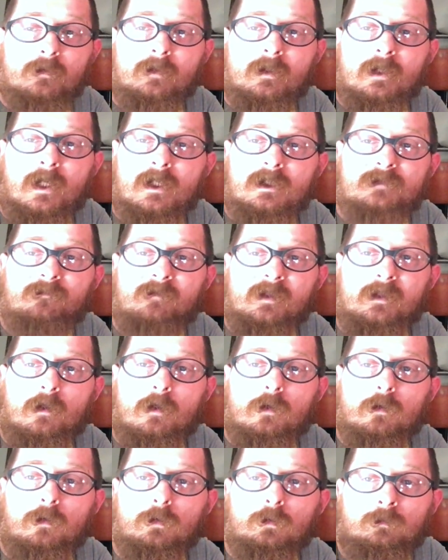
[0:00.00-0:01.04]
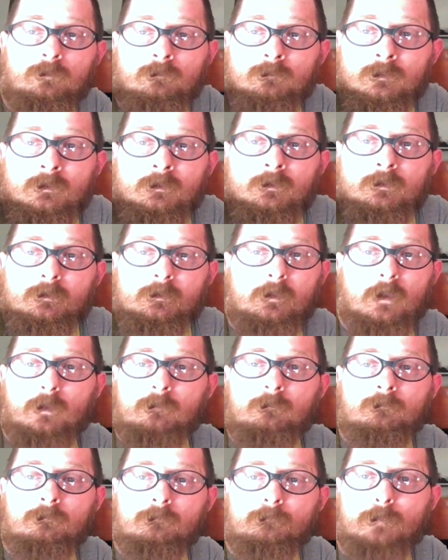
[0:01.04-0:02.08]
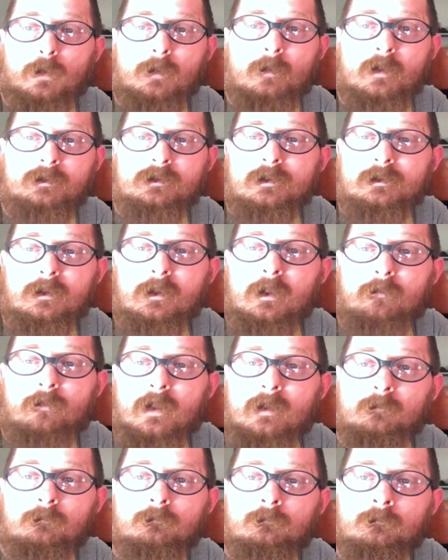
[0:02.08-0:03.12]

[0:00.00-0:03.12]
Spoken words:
in the next video, pretty much just anything.